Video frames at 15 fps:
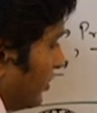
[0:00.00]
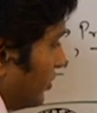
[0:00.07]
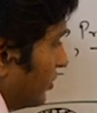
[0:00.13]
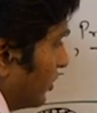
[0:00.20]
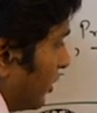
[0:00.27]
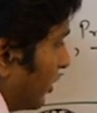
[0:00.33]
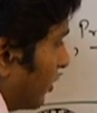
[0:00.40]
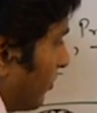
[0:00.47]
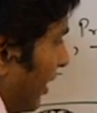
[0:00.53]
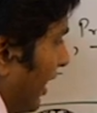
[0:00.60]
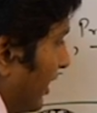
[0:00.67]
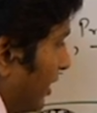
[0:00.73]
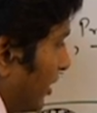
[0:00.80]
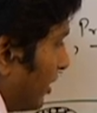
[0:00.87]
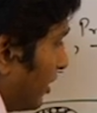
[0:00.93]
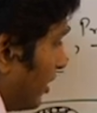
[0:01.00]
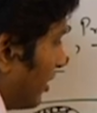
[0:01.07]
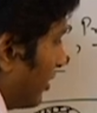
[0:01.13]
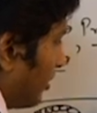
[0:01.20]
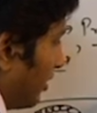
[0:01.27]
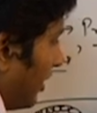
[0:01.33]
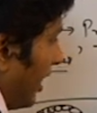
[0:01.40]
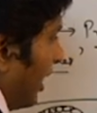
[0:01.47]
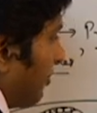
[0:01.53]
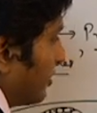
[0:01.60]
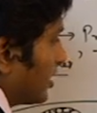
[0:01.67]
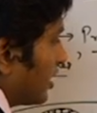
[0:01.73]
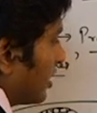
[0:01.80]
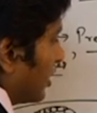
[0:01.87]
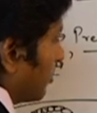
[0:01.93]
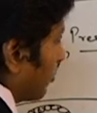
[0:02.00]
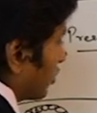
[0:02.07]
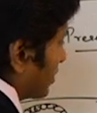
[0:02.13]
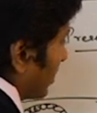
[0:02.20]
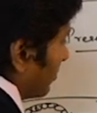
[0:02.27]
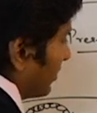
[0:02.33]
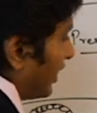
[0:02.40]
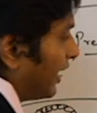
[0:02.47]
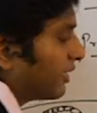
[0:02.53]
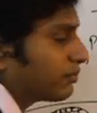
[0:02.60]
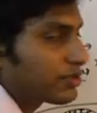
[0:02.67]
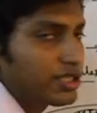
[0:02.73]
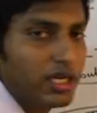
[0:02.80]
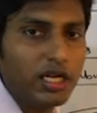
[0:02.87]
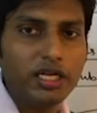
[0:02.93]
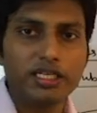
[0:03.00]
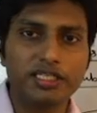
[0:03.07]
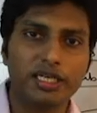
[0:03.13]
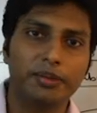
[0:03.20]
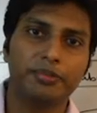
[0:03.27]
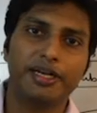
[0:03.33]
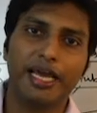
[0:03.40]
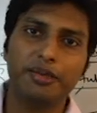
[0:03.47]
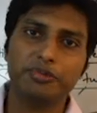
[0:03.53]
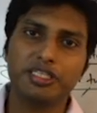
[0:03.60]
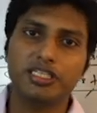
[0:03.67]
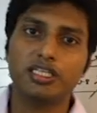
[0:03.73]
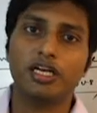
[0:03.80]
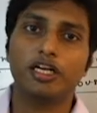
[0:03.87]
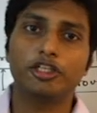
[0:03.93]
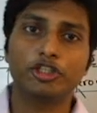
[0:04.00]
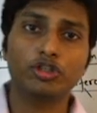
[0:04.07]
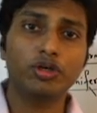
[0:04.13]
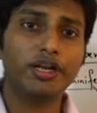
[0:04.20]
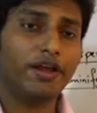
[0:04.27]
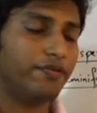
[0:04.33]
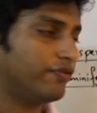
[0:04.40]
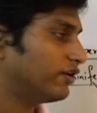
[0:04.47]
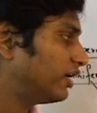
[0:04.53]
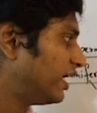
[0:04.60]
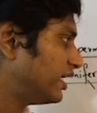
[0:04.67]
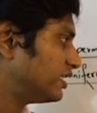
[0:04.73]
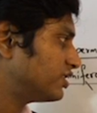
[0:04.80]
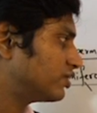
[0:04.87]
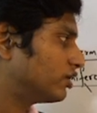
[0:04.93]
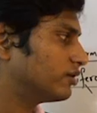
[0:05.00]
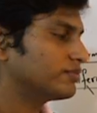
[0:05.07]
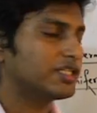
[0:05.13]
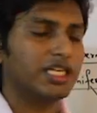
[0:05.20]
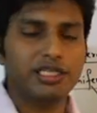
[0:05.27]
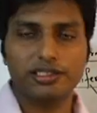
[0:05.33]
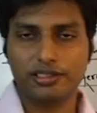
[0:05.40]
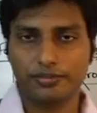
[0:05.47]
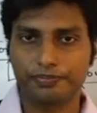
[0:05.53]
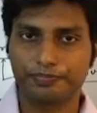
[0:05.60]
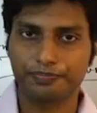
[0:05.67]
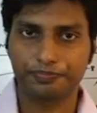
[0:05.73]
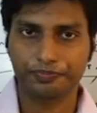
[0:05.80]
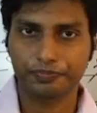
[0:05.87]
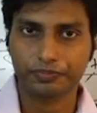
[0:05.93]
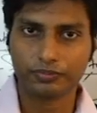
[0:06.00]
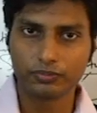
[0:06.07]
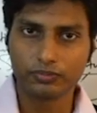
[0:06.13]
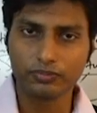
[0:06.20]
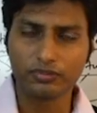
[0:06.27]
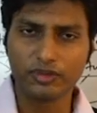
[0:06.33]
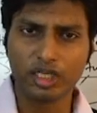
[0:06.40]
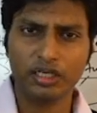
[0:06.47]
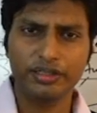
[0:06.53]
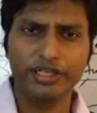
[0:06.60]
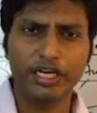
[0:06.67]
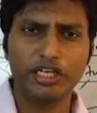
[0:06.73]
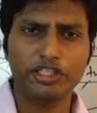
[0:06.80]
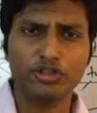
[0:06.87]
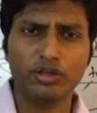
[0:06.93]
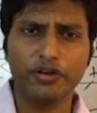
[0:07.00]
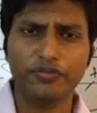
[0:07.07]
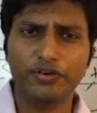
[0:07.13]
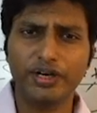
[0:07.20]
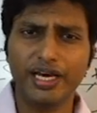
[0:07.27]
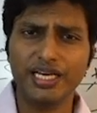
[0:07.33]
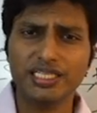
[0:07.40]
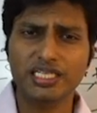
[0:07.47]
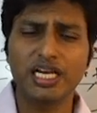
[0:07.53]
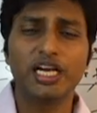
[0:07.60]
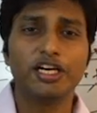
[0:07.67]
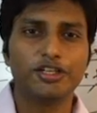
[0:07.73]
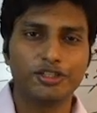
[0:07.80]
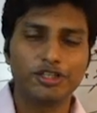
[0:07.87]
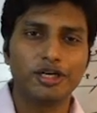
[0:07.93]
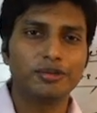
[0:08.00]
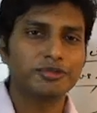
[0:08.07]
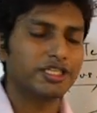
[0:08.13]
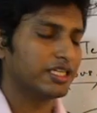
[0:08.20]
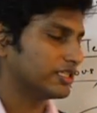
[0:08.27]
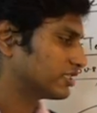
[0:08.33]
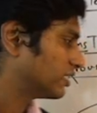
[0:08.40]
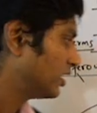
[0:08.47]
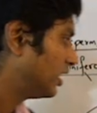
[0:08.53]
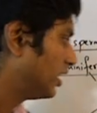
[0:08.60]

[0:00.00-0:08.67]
germinal epithelium, or sometimes these are also referred as germ cells. They are also referred as germ cells.